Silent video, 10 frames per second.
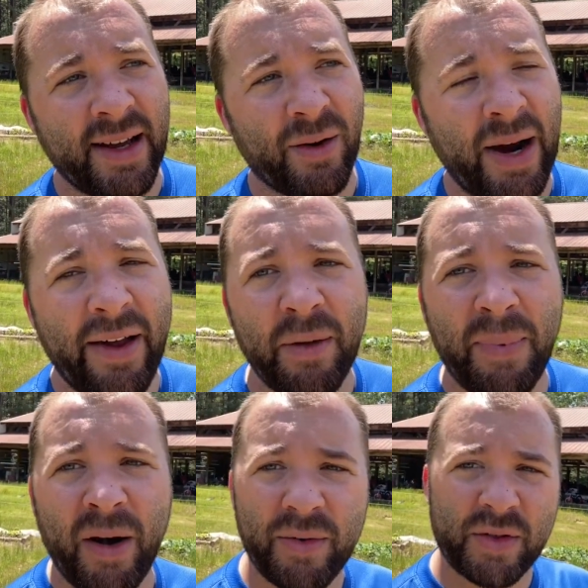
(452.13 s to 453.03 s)
I don't have the
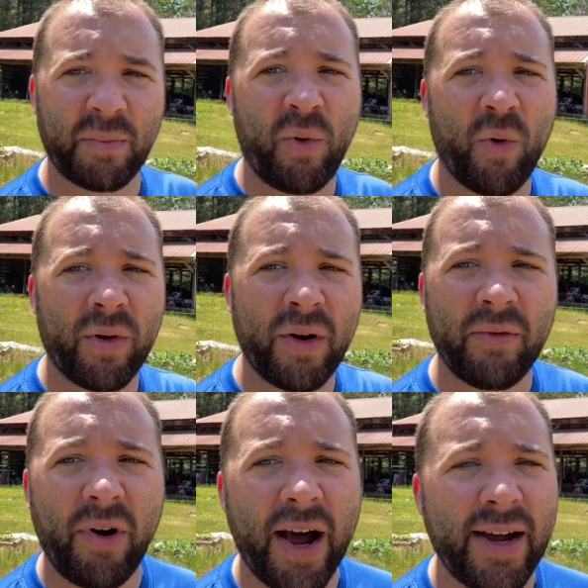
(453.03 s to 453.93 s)
post supporting it
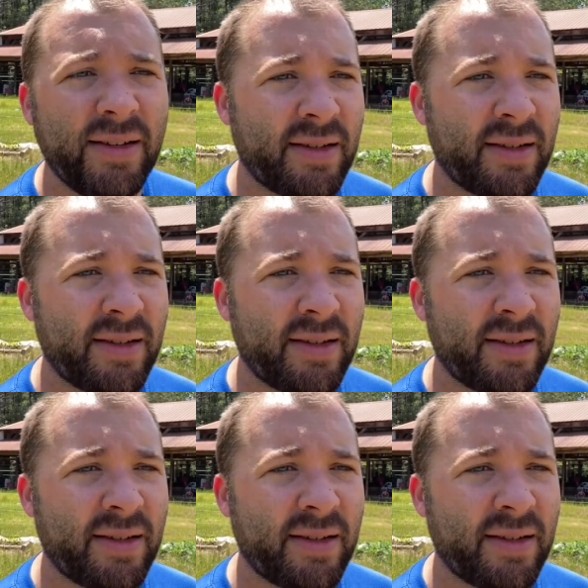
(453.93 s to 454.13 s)
right,